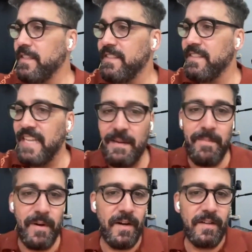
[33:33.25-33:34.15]
the sad
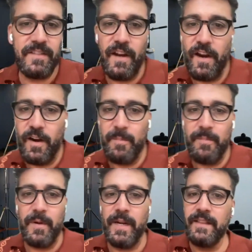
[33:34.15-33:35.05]
parts, the
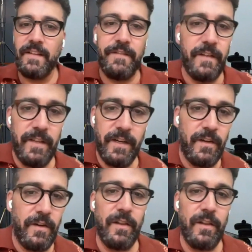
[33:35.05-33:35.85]
heartbreak, the the